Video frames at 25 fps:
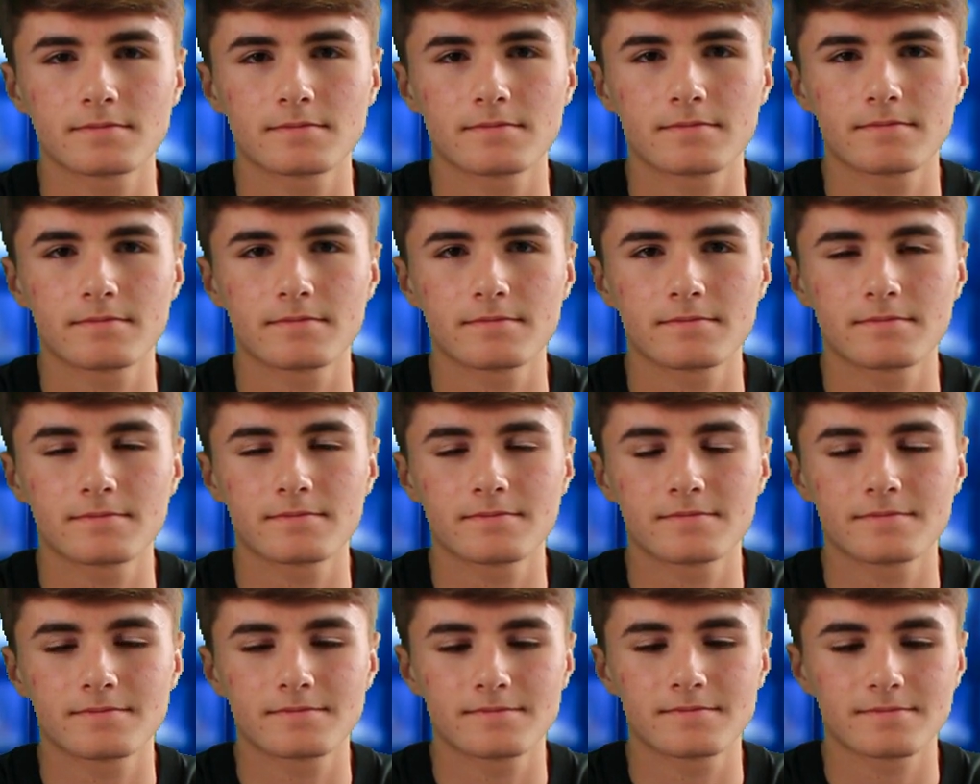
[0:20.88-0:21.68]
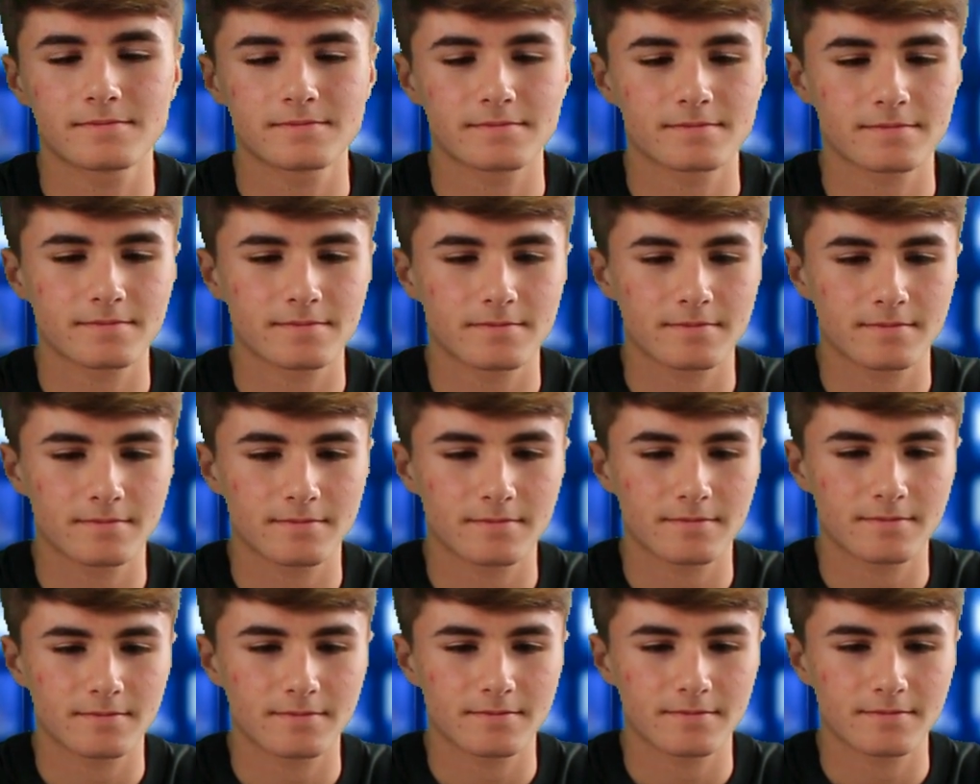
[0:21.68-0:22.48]

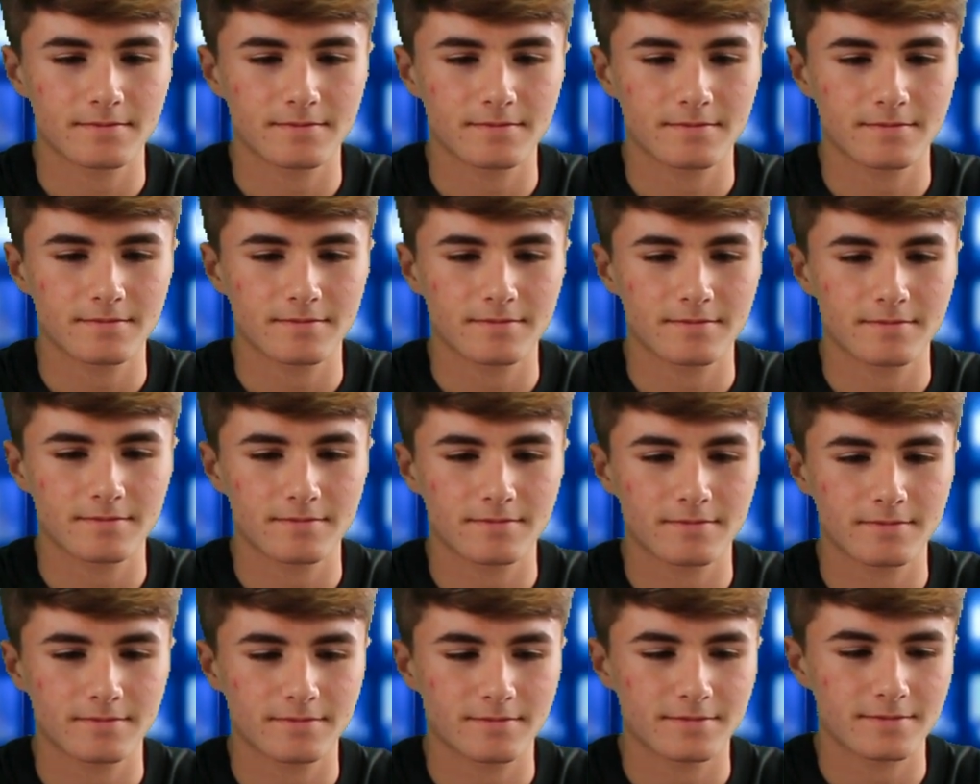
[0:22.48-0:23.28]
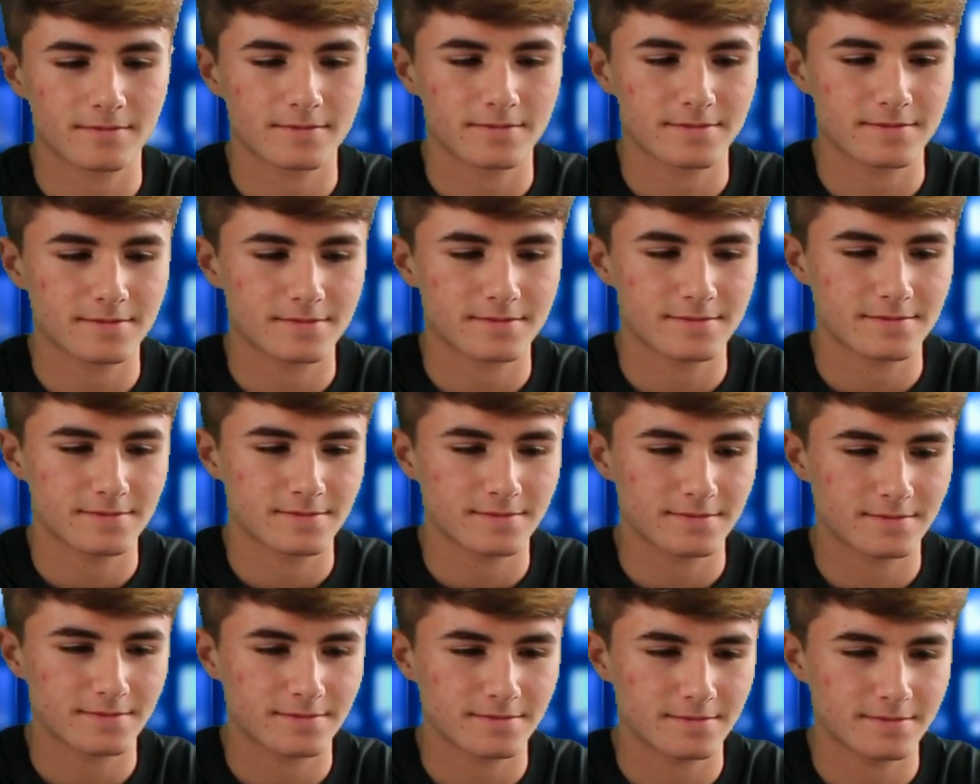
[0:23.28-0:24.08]

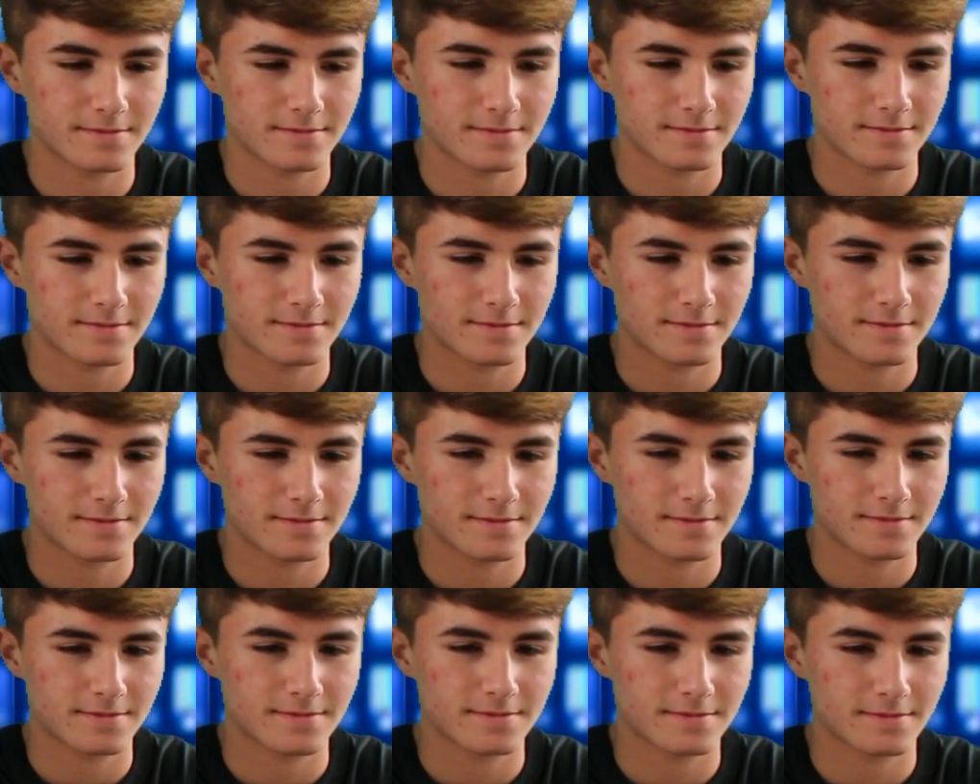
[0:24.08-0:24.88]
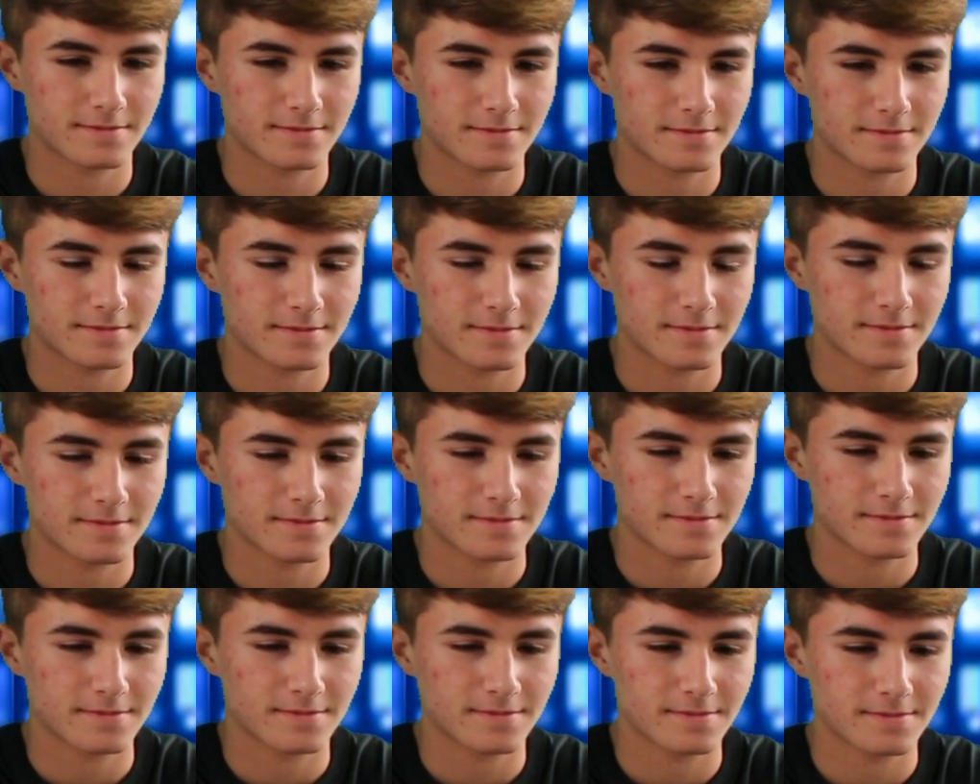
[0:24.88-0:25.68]

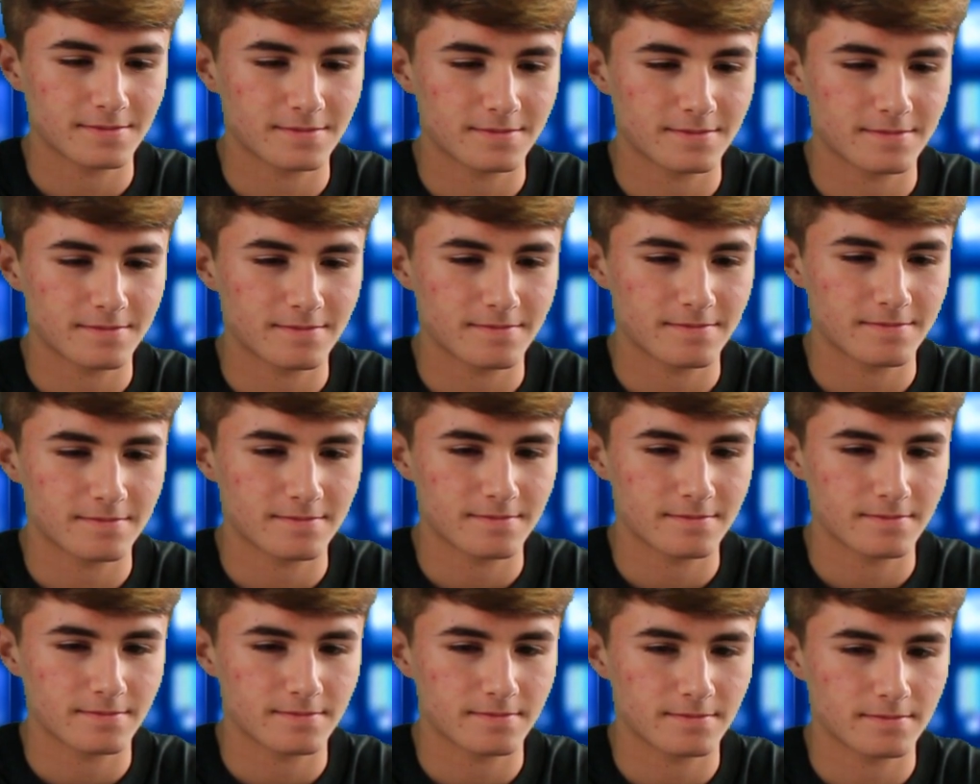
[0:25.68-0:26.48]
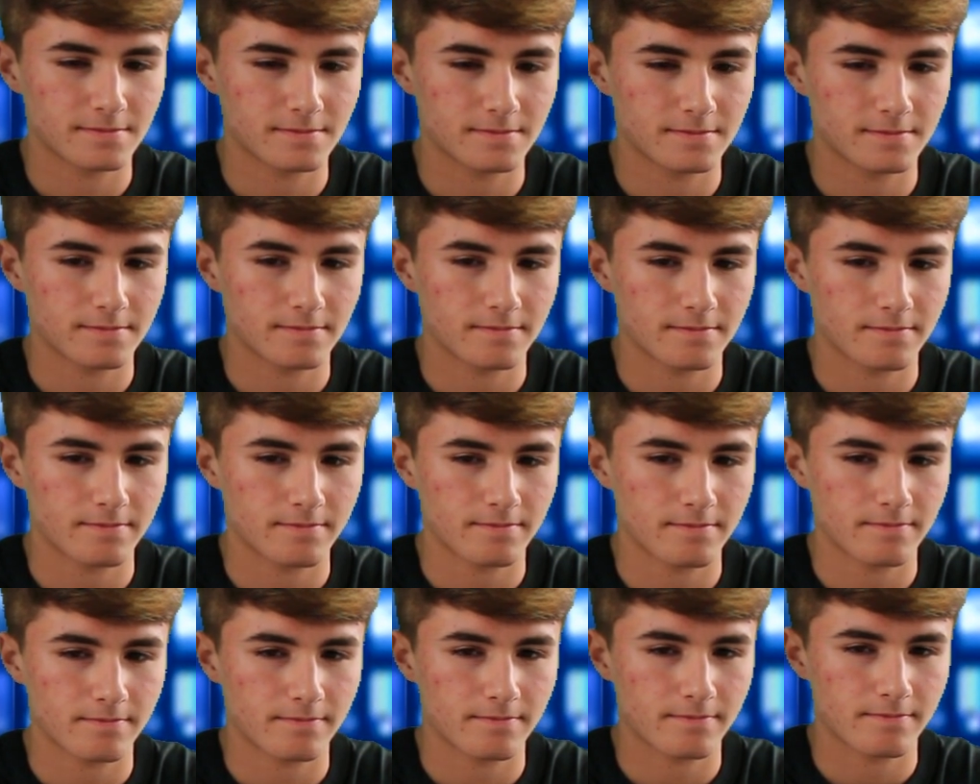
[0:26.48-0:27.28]

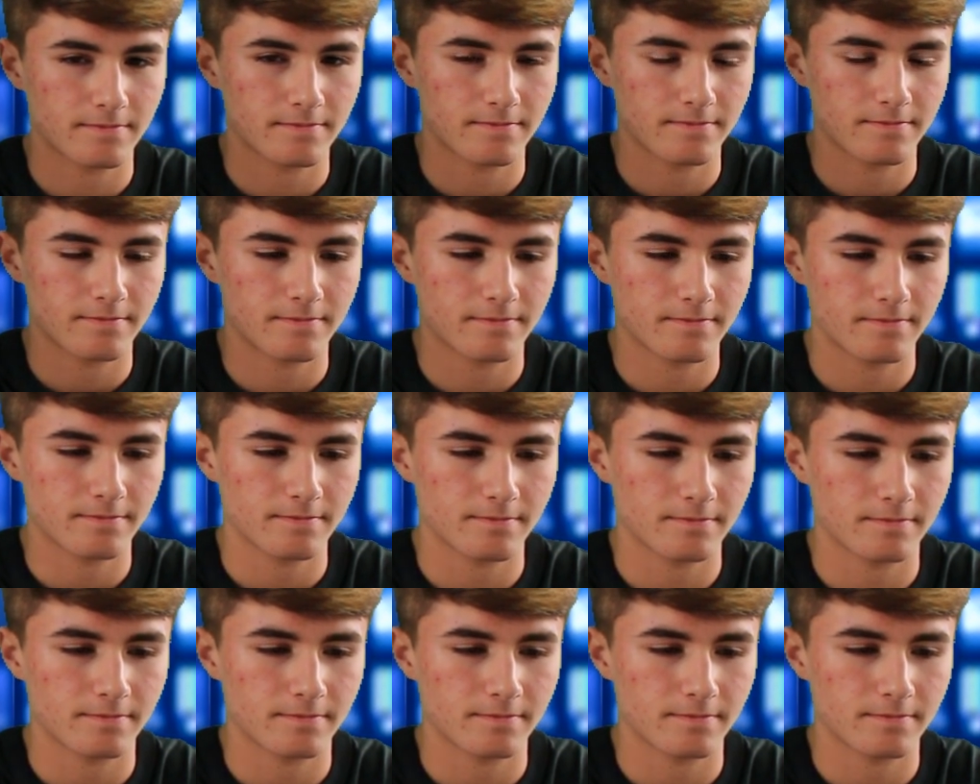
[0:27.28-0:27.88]
(silent)